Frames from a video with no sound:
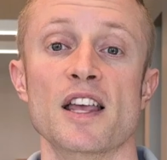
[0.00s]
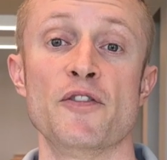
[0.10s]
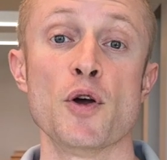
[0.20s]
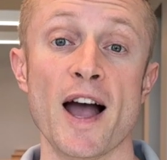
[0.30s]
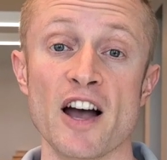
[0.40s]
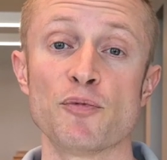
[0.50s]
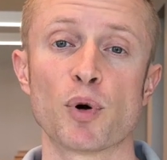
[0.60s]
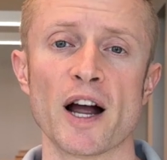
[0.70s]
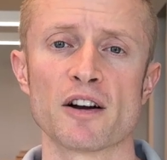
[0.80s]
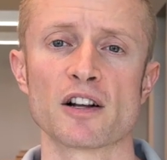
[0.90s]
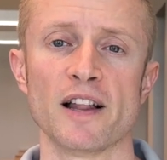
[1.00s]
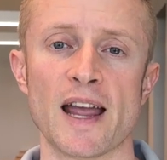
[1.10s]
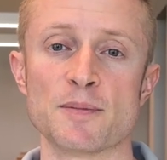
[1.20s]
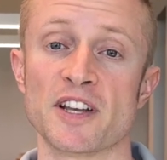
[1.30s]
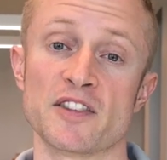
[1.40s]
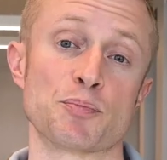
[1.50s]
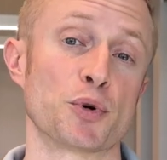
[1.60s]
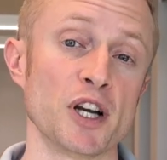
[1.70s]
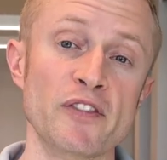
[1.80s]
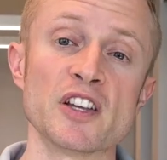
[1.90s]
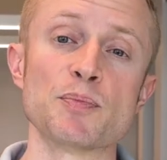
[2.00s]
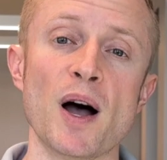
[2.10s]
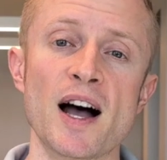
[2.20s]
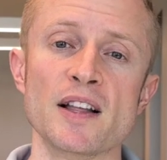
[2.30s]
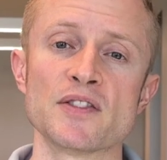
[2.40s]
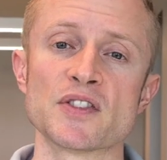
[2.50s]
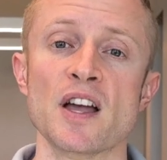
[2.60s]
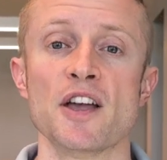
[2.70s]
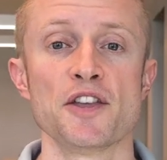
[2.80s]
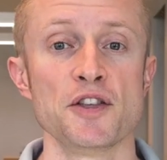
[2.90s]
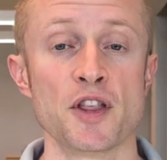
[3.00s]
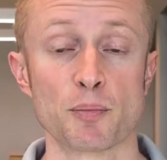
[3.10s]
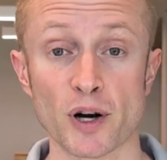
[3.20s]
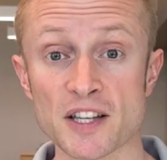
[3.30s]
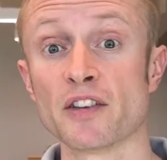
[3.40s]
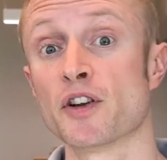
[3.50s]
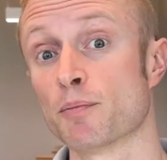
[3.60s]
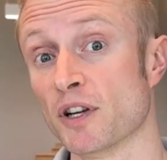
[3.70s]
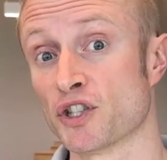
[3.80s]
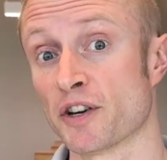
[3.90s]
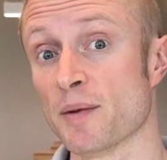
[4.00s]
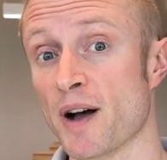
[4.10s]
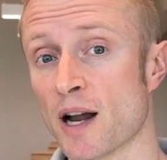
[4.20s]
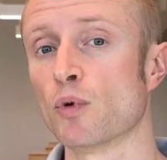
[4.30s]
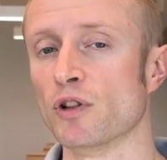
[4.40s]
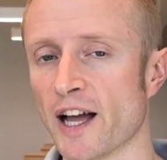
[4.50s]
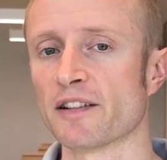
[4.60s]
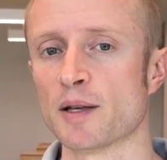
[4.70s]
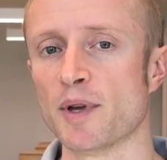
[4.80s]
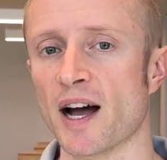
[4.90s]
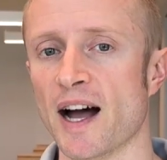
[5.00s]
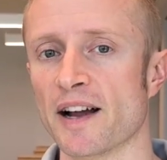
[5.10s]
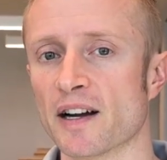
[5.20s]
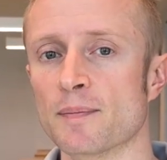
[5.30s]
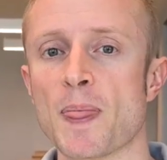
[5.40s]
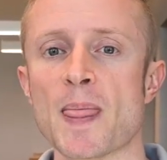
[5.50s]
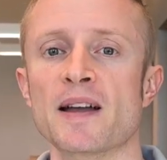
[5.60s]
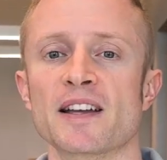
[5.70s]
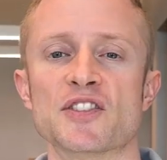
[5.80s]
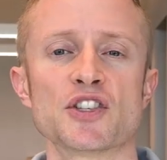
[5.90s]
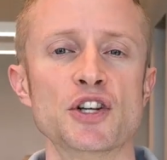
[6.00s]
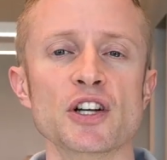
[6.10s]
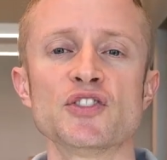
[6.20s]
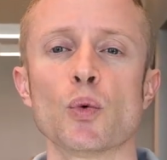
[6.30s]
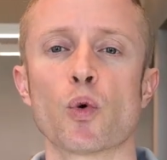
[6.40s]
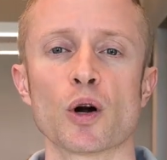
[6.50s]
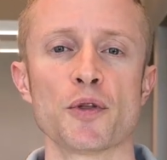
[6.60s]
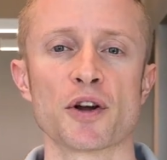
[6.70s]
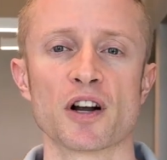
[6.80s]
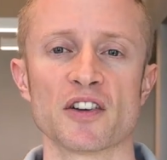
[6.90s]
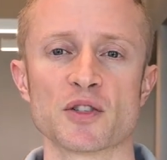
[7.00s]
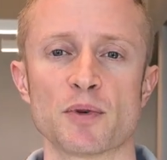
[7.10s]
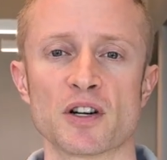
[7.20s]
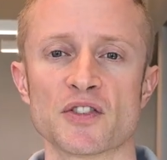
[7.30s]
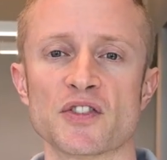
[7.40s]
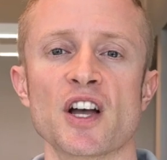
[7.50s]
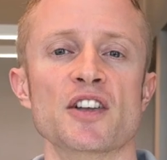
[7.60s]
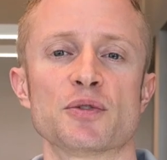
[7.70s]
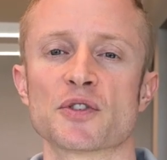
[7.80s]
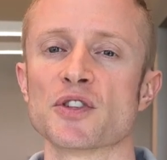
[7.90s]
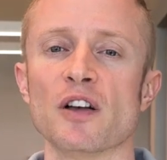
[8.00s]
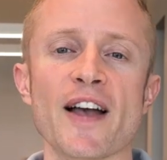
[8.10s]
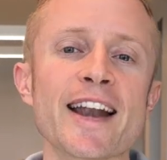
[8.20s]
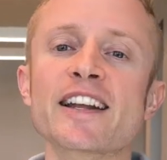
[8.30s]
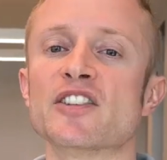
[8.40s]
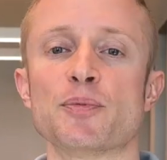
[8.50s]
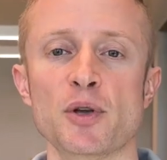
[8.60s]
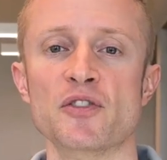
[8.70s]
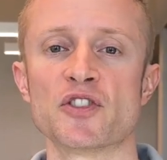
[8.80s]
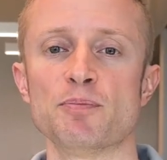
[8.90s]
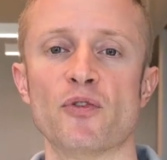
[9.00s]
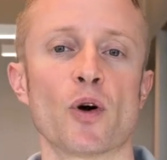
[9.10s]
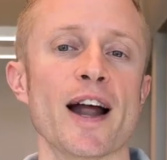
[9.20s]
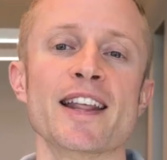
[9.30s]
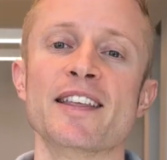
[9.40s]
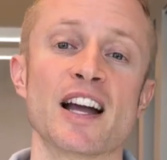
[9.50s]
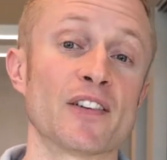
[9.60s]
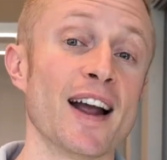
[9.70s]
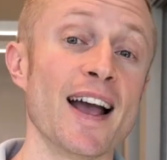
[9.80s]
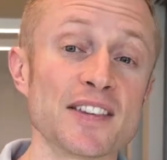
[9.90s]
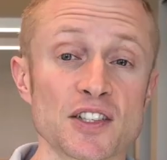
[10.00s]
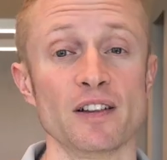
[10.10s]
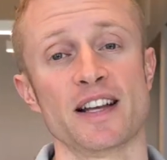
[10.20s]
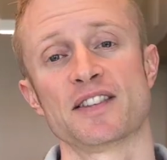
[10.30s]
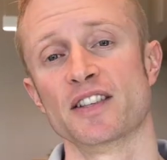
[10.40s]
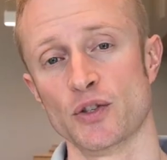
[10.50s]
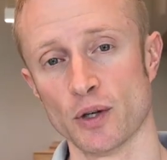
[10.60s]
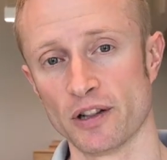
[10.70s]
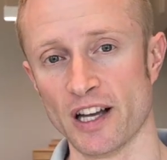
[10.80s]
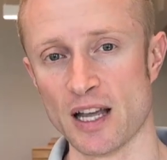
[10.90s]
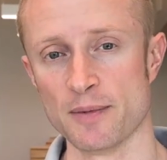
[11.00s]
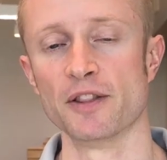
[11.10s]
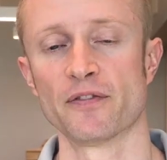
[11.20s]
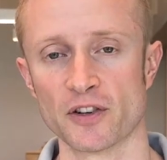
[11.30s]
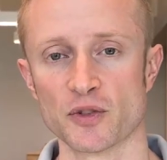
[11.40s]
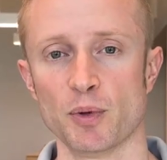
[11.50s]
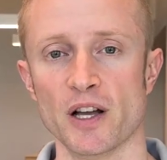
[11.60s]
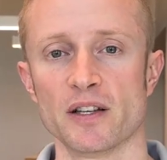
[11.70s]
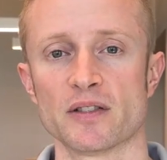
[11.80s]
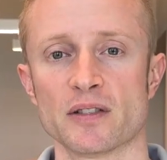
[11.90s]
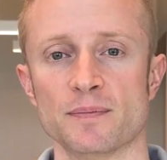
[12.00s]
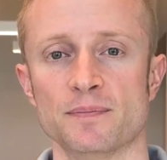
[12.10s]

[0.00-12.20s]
If you have prior claims against previous bonds, the price of your surety bond will likely be higher. It's good to work with your customers to resolve any disputes before anything ever escalates into a claim in the first place.